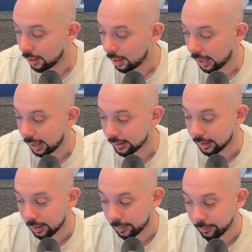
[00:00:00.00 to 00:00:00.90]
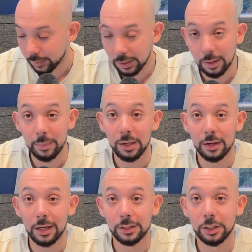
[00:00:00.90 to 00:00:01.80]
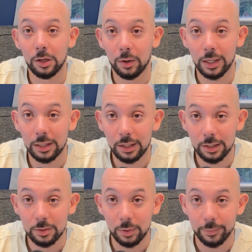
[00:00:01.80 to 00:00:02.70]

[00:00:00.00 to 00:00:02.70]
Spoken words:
And yeah, man, I'll catch you lot in the next one.